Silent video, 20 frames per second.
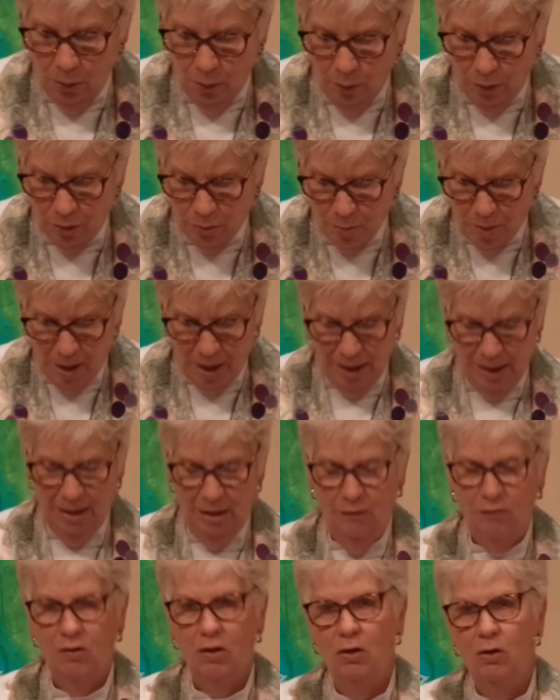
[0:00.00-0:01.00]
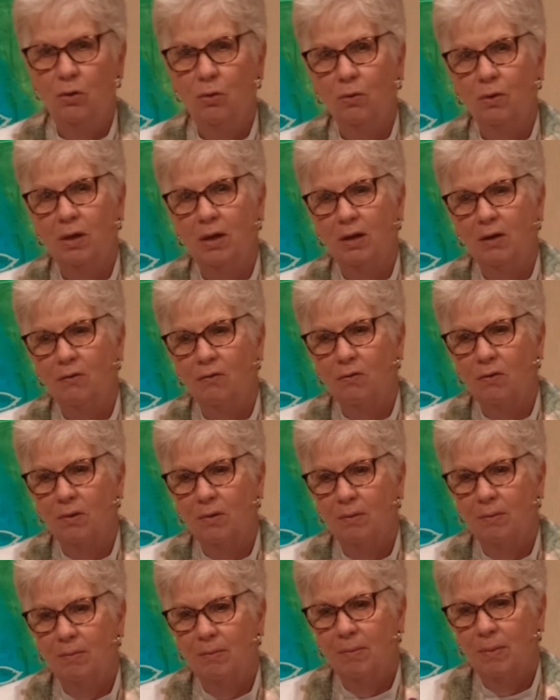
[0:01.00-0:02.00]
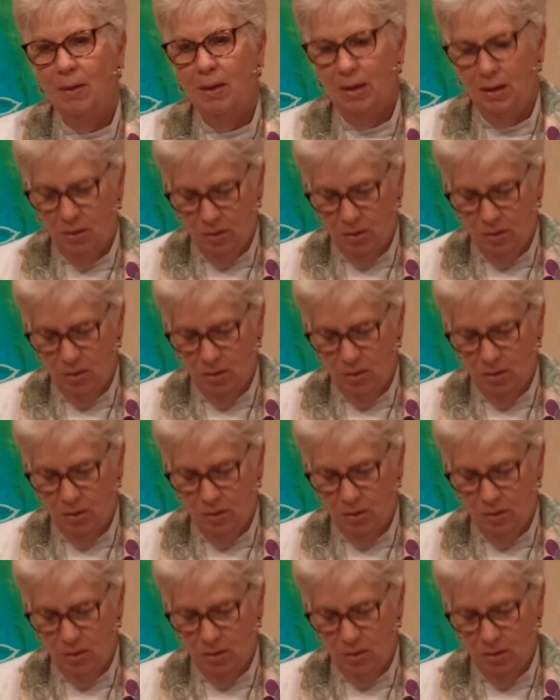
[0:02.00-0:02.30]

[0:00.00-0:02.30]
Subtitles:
with my gift and your gift in